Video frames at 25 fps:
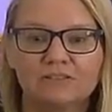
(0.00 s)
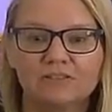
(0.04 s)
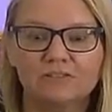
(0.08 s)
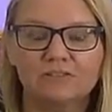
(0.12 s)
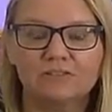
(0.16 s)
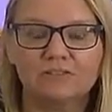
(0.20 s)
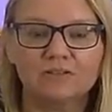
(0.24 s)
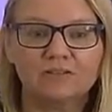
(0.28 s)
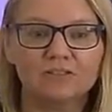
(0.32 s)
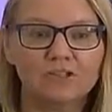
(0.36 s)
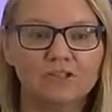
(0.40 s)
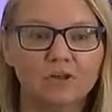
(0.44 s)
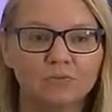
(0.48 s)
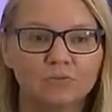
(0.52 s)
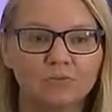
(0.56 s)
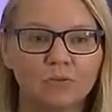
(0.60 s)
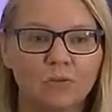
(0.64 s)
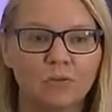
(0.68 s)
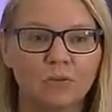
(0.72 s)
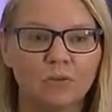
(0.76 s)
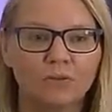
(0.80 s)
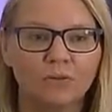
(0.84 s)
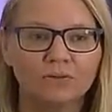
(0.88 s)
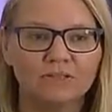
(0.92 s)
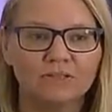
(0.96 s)
there's a
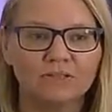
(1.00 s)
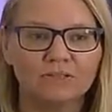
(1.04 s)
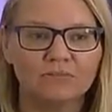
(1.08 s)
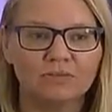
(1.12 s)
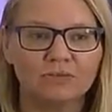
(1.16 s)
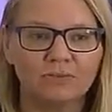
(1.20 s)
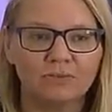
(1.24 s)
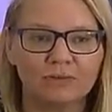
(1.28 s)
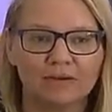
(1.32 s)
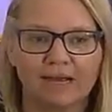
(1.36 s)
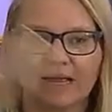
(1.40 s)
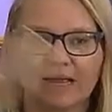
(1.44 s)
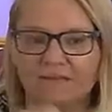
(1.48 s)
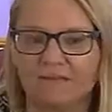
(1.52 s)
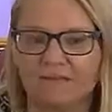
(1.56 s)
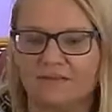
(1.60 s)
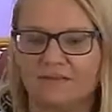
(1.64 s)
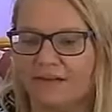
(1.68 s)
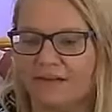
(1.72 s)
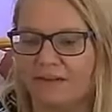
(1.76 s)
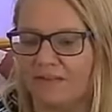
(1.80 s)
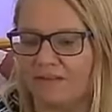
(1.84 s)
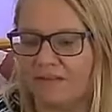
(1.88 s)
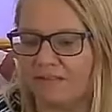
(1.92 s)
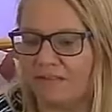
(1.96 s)
whole different
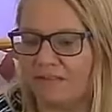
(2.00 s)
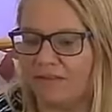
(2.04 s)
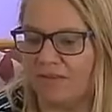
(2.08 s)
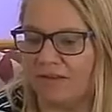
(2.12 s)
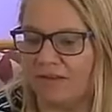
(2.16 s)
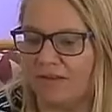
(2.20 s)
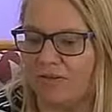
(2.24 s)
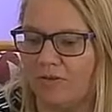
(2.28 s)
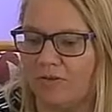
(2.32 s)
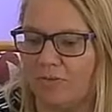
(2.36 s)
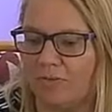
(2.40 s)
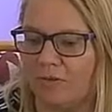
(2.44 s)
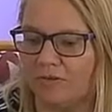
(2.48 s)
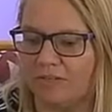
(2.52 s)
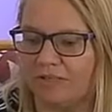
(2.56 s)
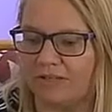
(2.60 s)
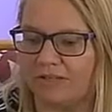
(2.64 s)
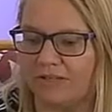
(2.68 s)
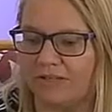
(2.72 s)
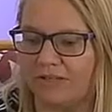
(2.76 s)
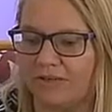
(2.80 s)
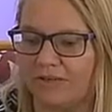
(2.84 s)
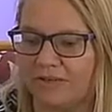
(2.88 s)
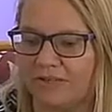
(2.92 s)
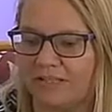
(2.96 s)
reality that's available to
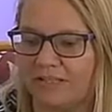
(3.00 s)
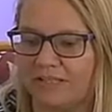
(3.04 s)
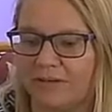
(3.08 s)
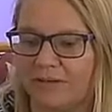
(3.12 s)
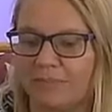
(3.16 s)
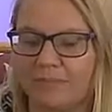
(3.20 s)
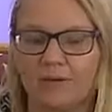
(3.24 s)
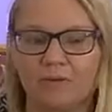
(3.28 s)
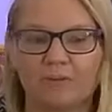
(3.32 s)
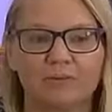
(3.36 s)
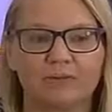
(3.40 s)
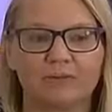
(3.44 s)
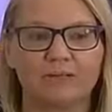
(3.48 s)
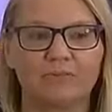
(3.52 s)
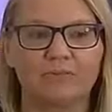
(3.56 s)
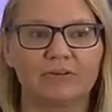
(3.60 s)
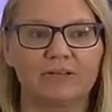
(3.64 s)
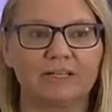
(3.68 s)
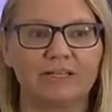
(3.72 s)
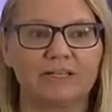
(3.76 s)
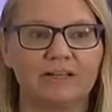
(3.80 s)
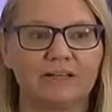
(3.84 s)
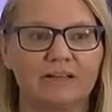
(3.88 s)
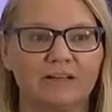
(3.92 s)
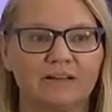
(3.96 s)
you. It's going to be really,
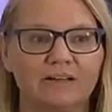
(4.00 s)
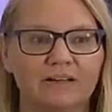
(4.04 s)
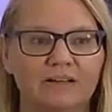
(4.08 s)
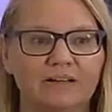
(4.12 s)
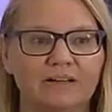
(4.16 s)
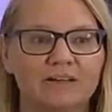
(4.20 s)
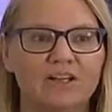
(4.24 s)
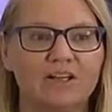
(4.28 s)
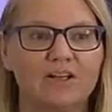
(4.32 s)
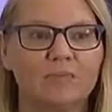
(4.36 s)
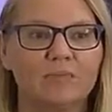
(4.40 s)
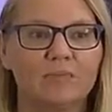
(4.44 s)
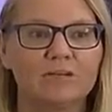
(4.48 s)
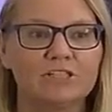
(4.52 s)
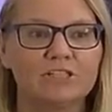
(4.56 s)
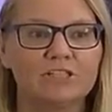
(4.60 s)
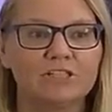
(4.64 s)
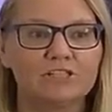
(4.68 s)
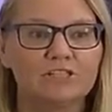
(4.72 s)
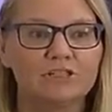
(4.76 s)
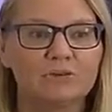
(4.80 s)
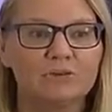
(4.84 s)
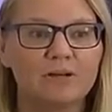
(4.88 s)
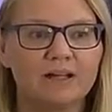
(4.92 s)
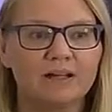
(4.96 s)
really good. But you
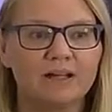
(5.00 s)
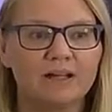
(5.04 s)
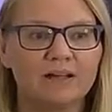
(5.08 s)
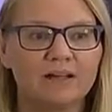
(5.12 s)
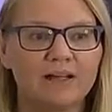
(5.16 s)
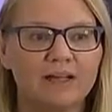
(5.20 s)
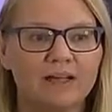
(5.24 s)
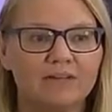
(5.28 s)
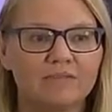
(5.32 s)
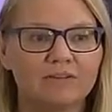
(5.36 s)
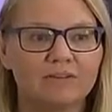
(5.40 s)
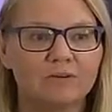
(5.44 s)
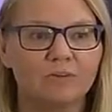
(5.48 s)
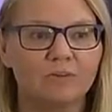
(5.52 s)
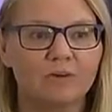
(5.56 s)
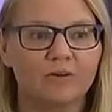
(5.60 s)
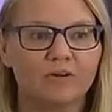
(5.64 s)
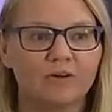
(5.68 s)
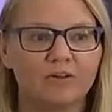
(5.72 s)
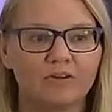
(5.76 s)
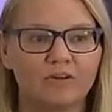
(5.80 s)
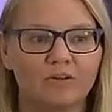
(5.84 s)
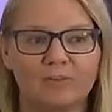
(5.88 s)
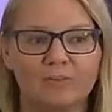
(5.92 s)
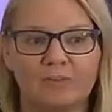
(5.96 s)
do kind of have to work
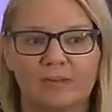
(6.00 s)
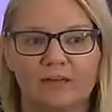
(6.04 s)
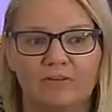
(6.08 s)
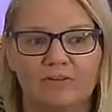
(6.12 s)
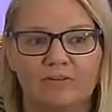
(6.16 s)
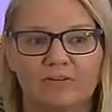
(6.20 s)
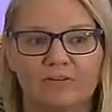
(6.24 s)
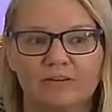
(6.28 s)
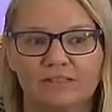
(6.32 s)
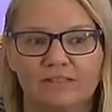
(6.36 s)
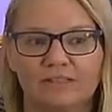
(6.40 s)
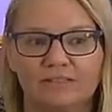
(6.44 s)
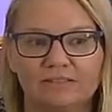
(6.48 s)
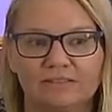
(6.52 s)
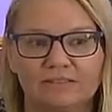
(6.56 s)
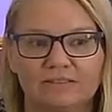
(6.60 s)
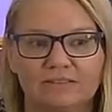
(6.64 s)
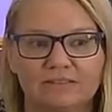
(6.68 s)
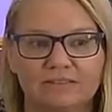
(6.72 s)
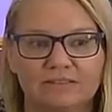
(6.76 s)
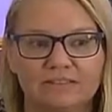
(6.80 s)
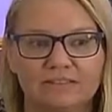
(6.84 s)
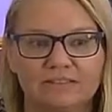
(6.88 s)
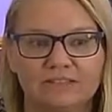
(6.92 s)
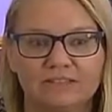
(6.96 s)
on your boundaries.
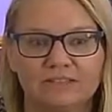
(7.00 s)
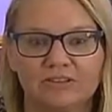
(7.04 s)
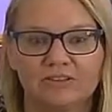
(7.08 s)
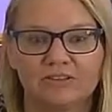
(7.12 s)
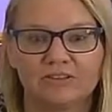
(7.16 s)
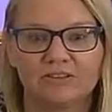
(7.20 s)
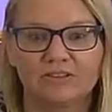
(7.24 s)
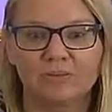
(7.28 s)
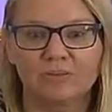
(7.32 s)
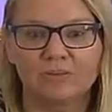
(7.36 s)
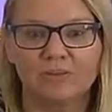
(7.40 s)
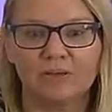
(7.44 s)
You're going to